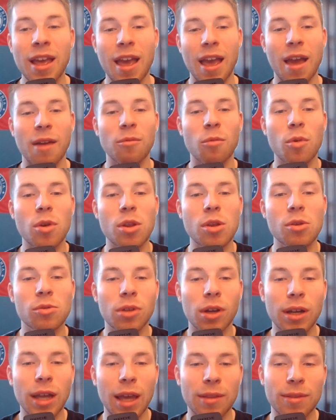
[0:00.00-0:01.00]
And when you
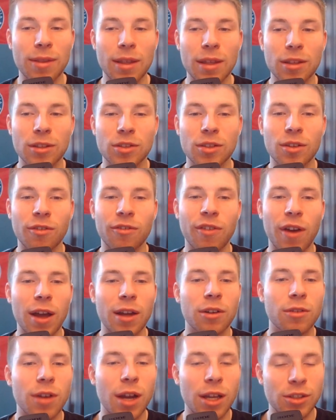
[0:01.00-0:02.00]
look at these
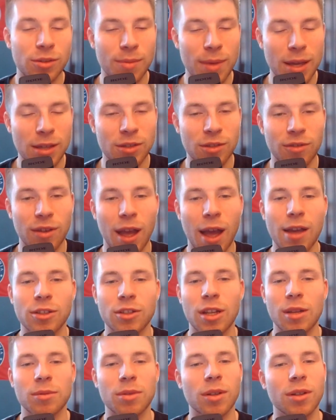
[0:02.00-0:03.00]
final resumes of guys,
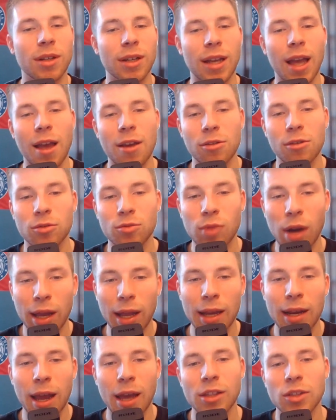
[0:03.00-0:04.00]
James Harden, a guy who's
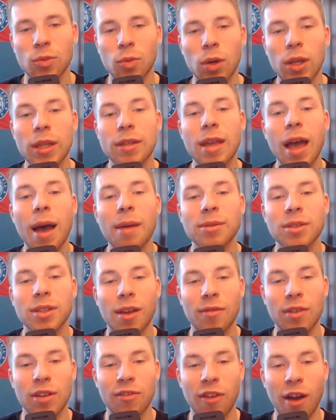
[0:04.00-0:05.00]
recognized one of the top
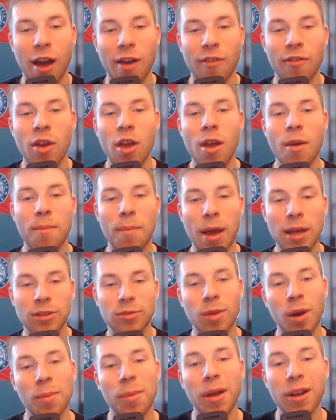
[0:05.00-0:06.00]
seventy-five
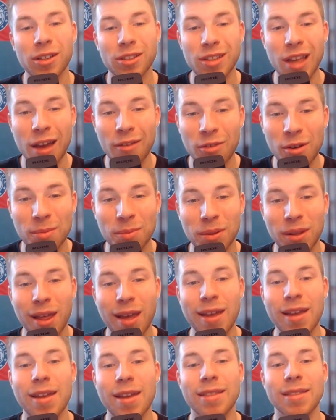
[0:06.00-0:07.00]
basketball players to ever
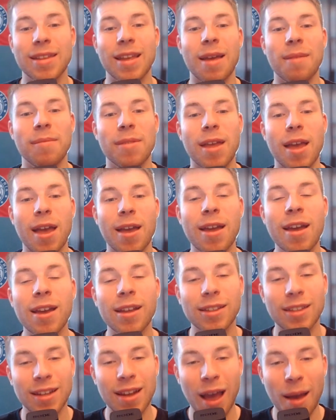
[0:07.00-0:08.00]
play in the N B A,
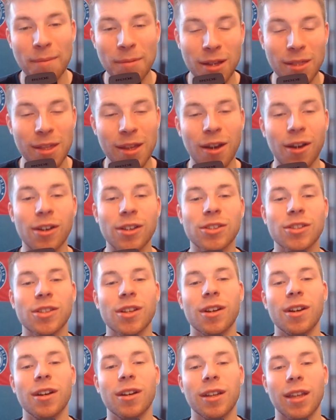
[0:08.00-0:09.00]
to not be on the
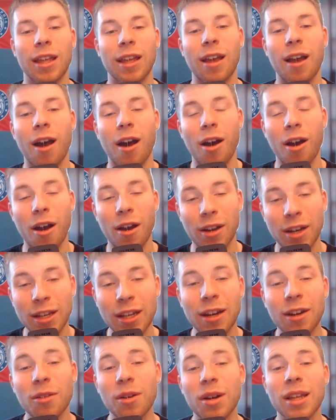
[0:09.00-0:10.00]
All-Star in a
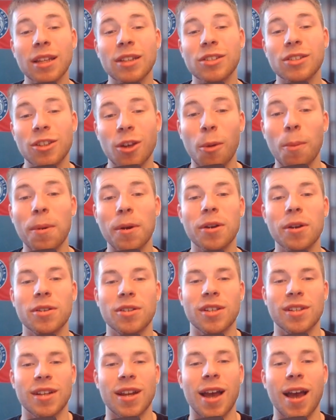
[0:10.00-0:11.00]
year where he's still
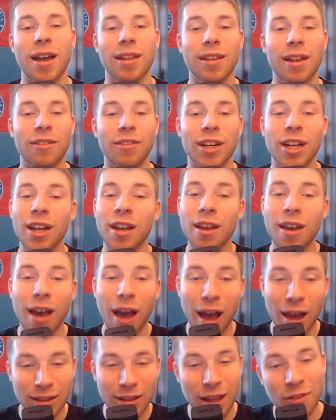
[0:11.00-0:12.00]
producing at a high level,
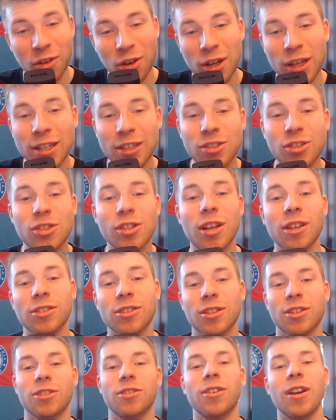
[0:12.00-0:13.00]
high level is
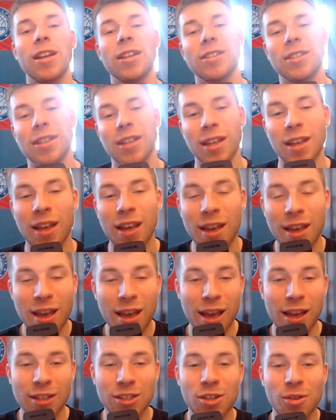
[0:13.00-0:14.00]
just crazy.
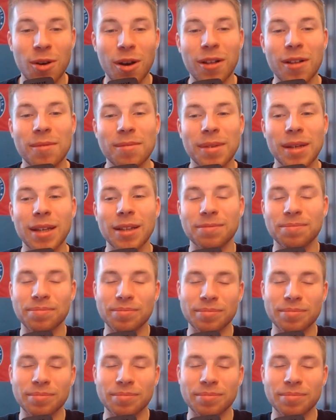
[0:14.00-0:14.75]
And Joel Embiid,